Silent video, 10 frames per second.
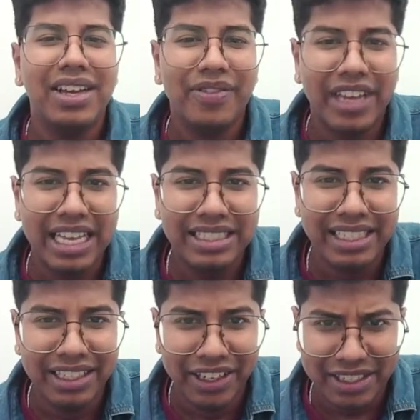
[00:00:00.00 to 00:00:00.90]
We can
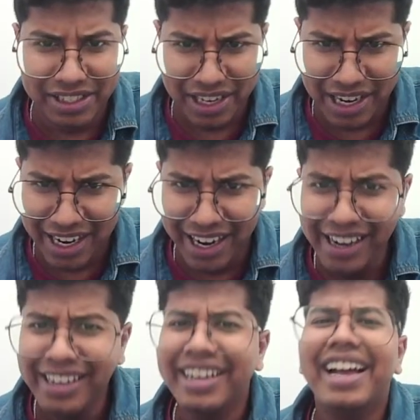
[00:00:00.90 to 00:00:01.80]
see it's here
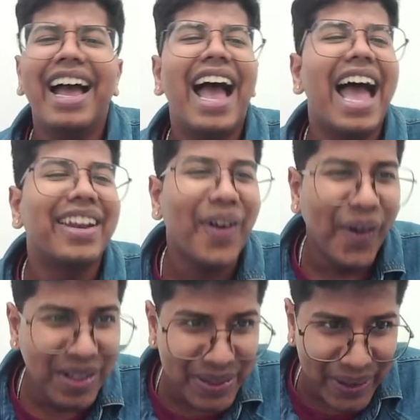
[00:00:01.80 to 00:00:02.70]
and
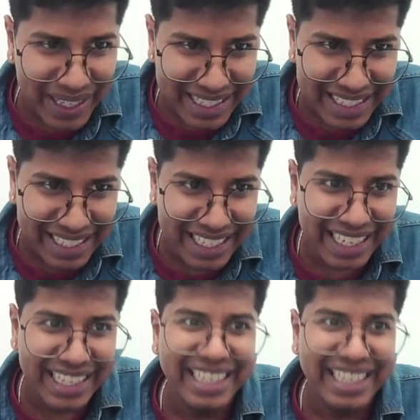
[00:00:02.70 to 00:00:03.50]
also it's here.